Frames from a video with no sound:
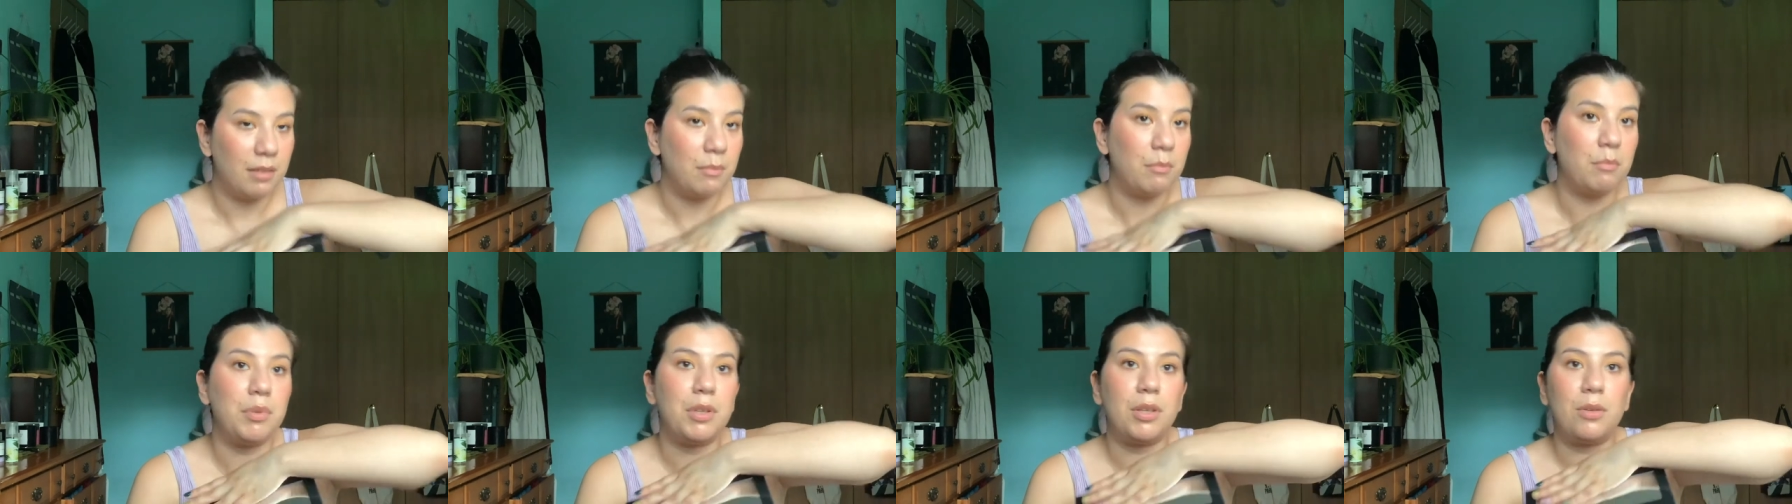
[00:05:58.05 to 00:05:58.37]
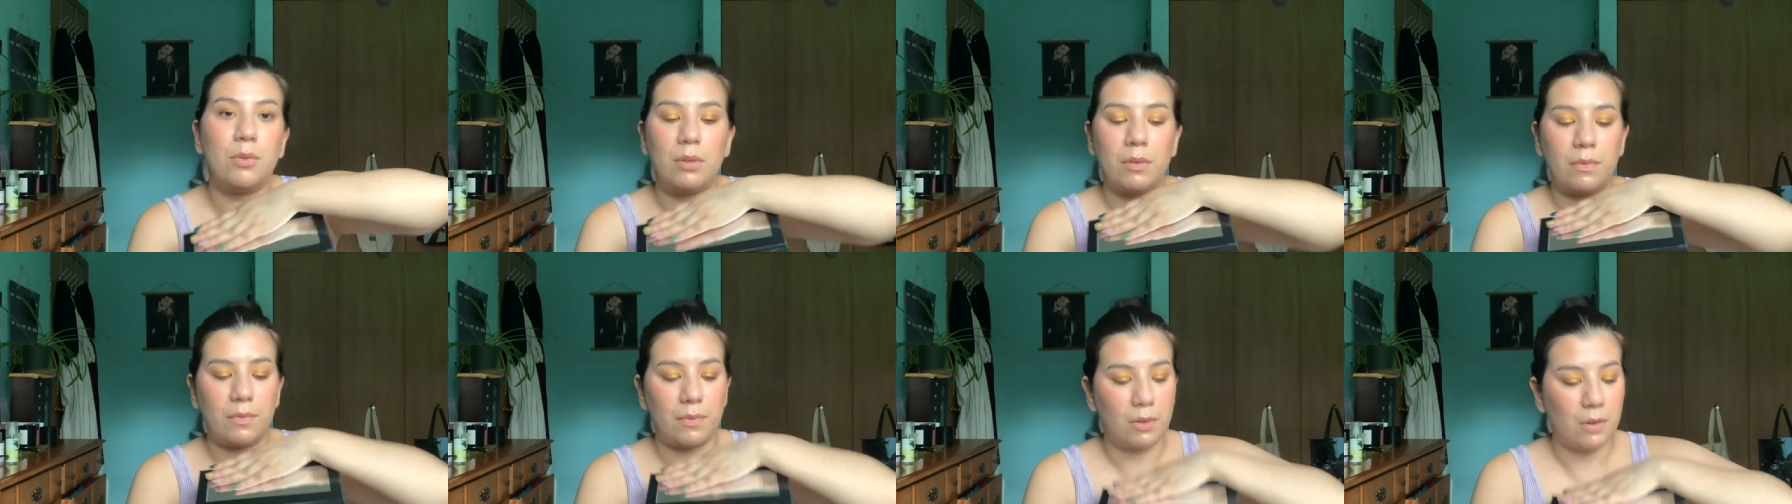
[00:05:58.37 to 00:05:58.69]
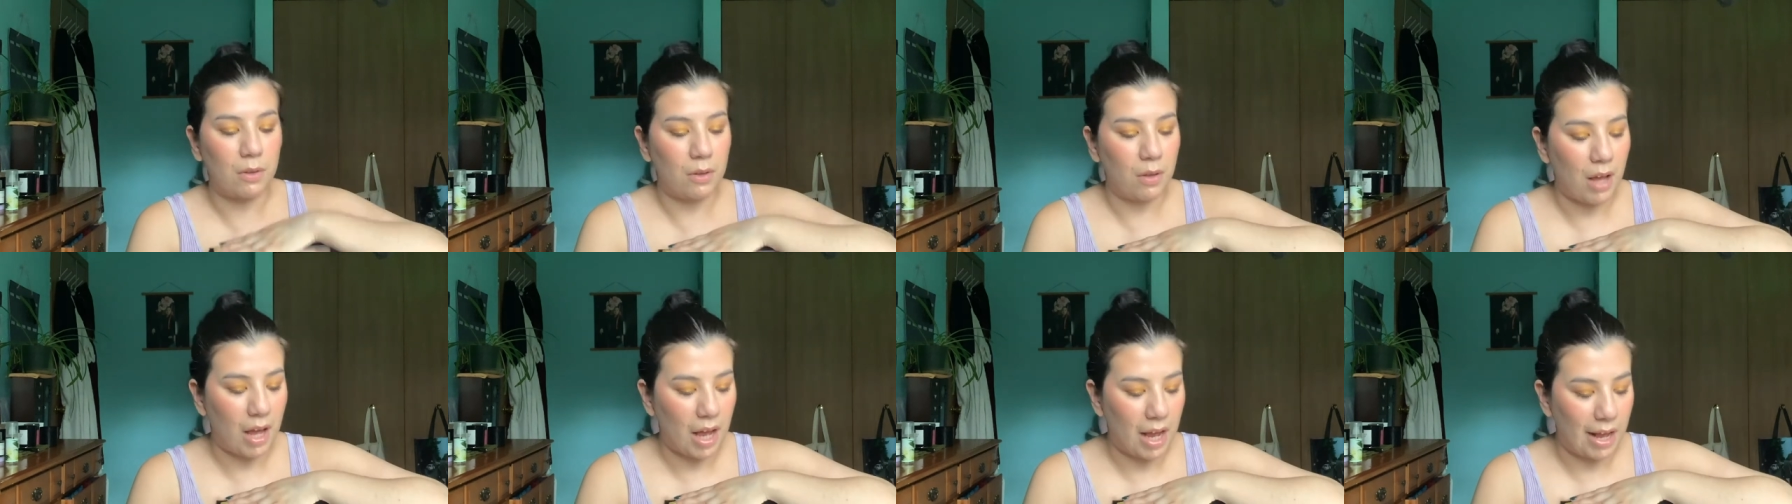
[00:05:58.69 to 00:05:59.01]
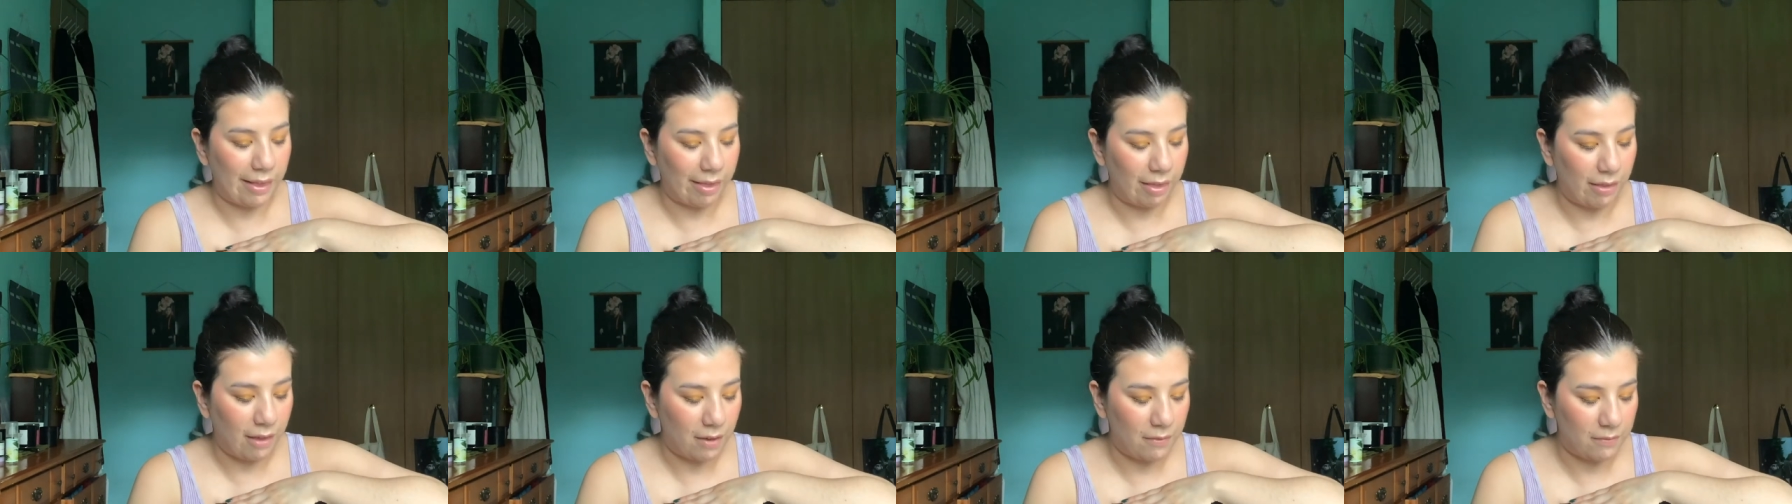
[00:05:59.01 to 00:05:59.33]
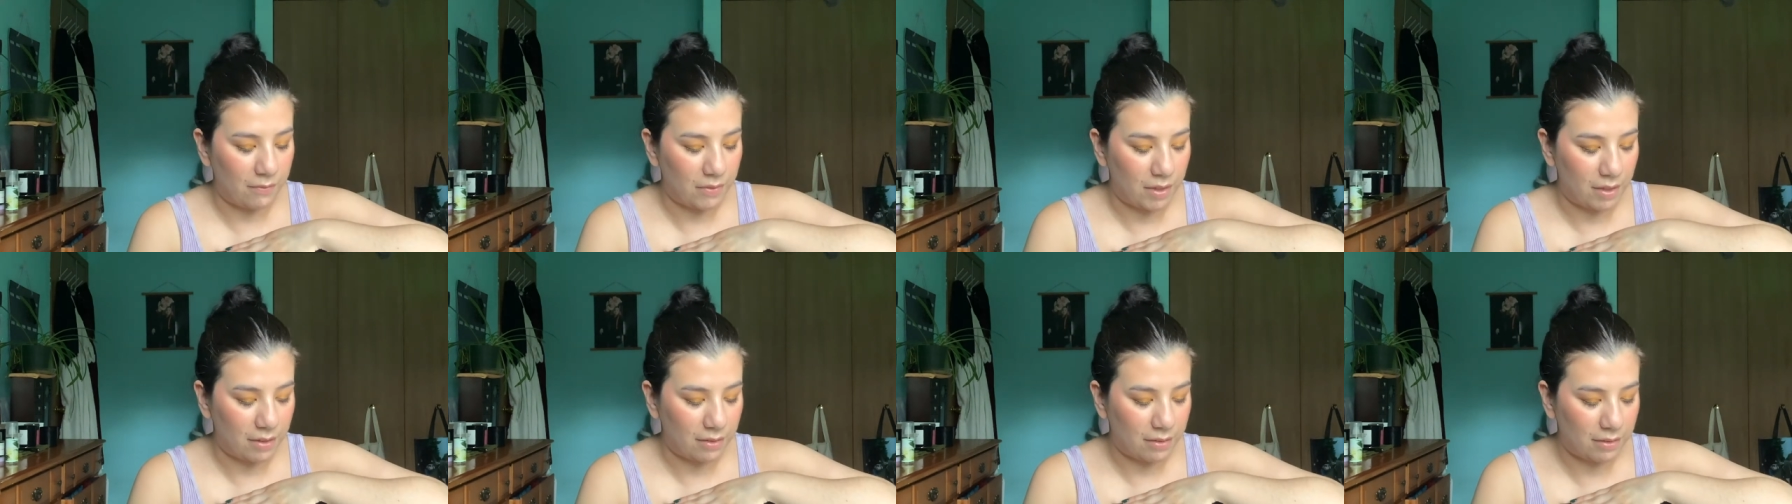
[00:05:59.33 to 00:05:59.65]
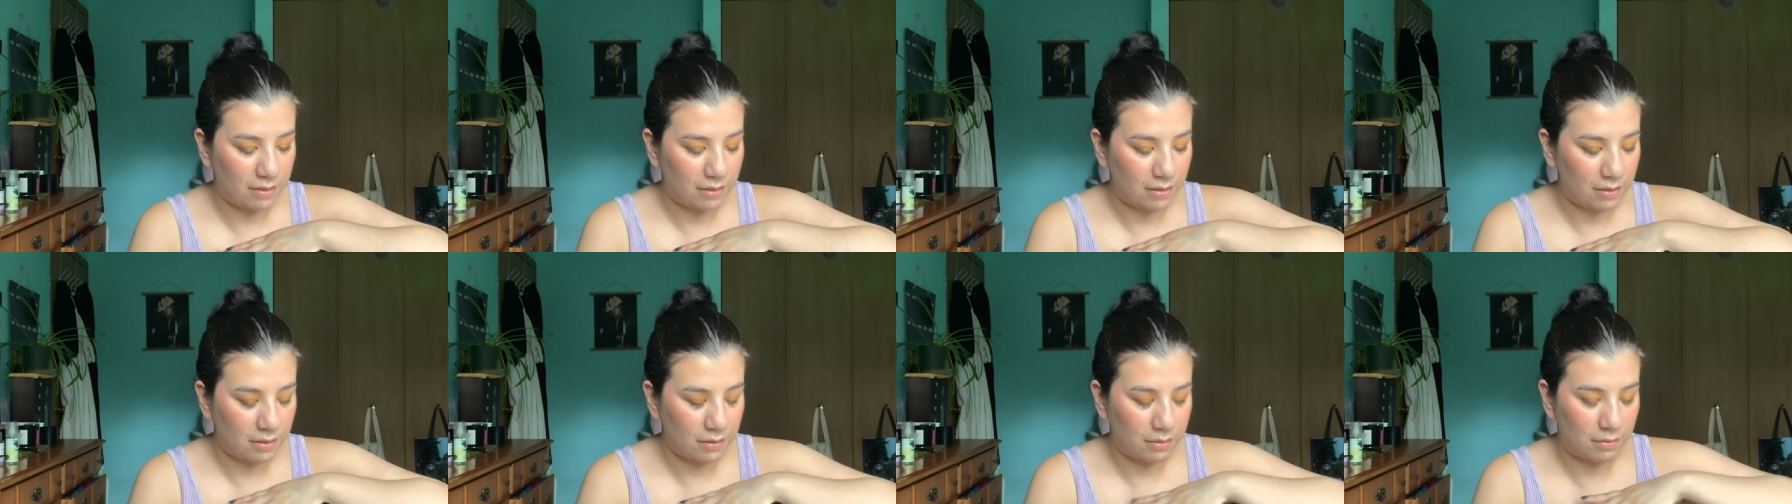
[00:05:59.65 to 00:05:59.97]
Beautiful. I love
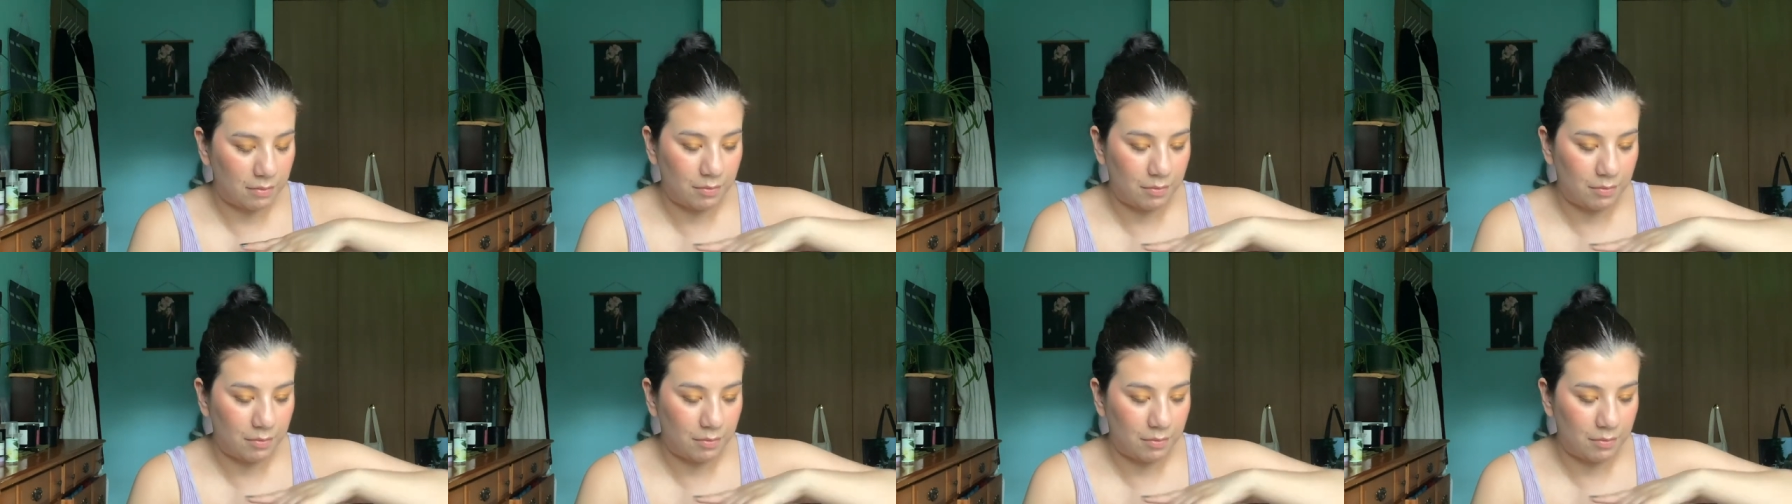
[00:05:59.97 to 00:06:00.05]
this